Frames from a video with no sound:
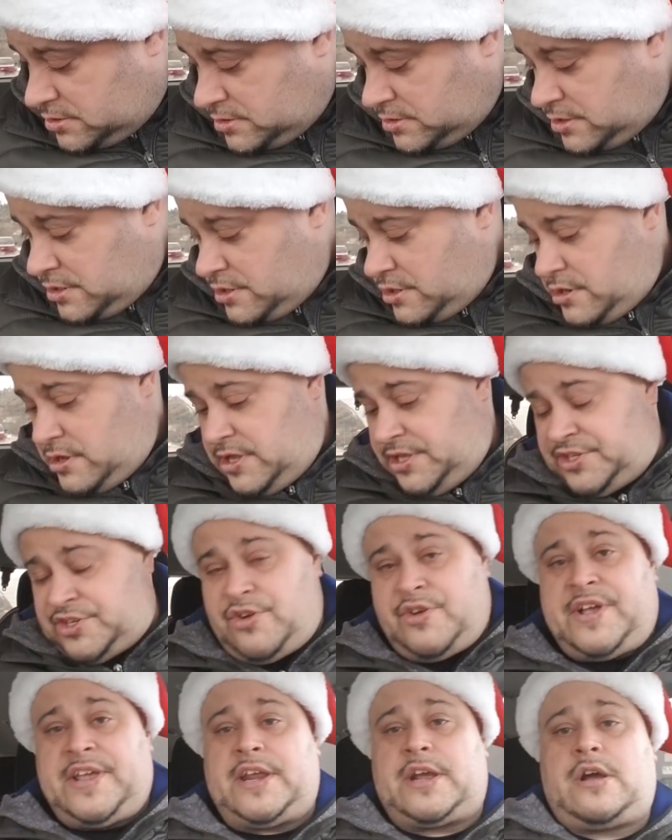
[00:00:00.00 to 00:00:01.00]
Let's
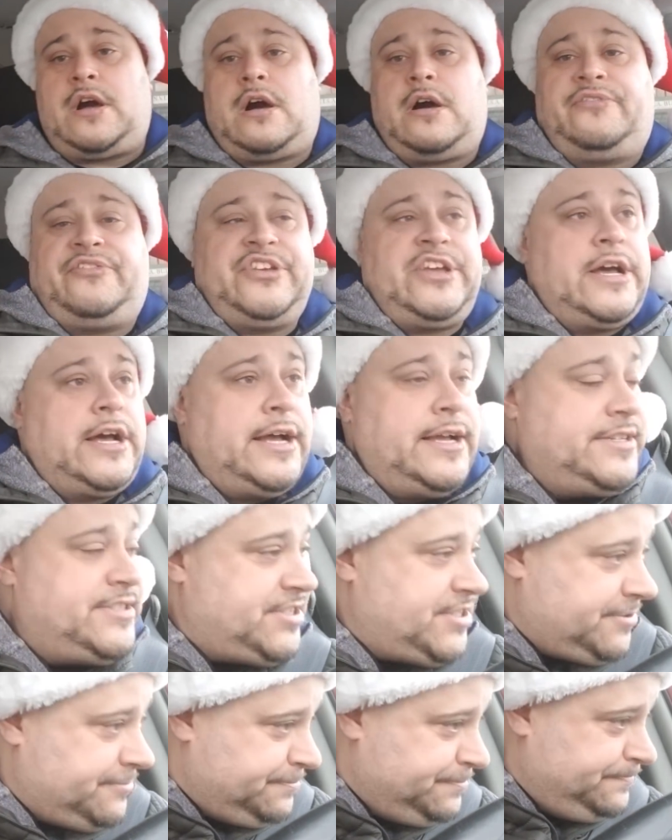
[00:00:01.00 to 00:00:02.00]
go get a coffee,
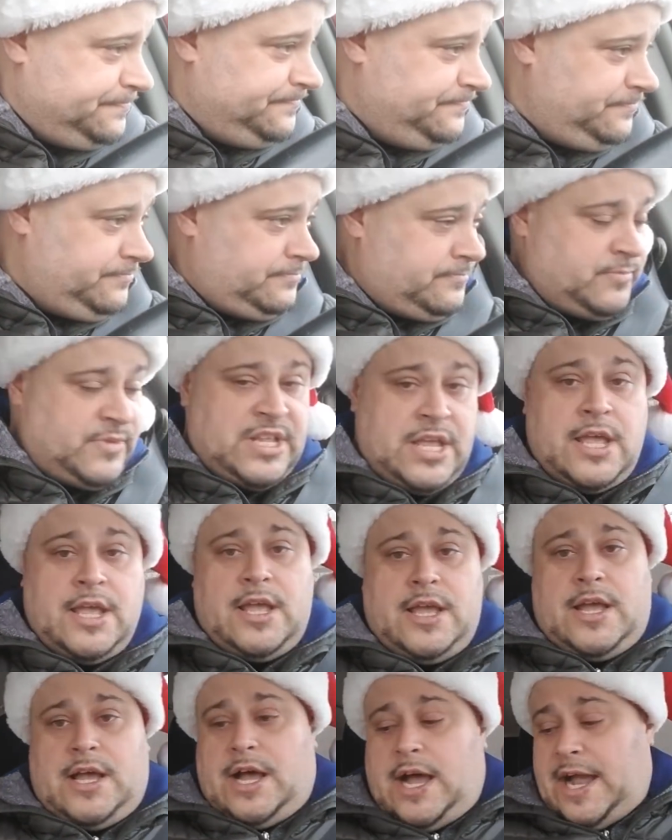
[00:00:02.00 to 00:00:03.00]
guys.
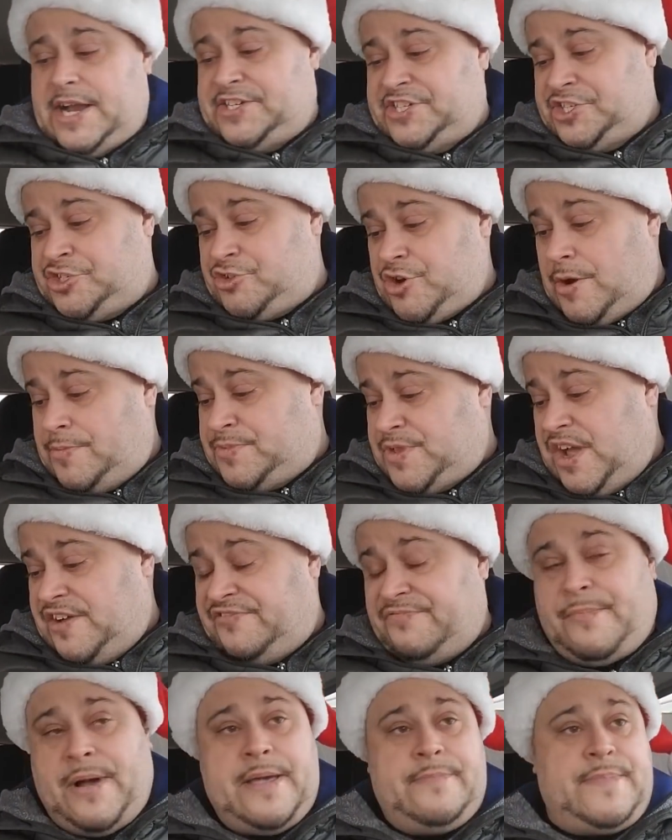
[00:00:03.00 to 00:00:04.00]
I just dropped
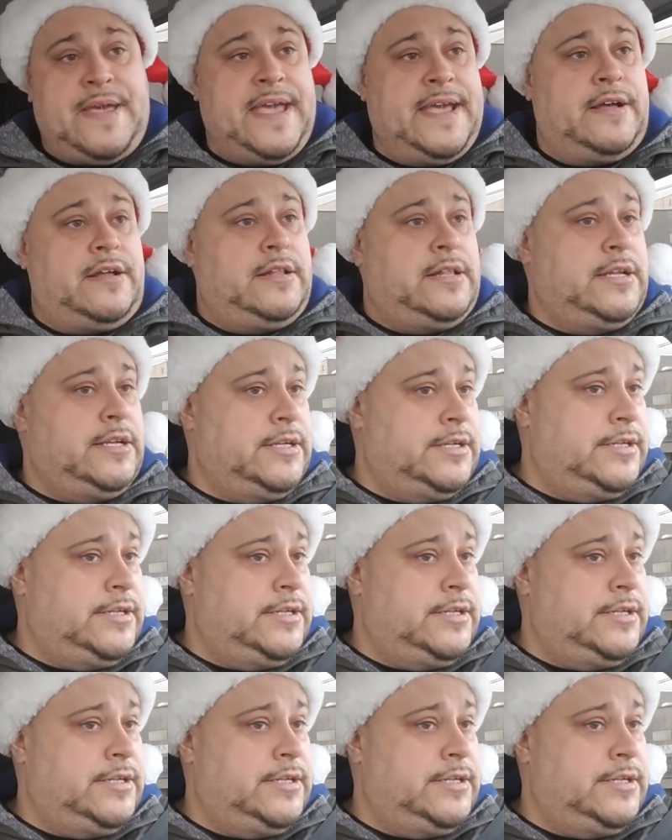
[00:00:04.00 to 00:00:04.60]
off my mail.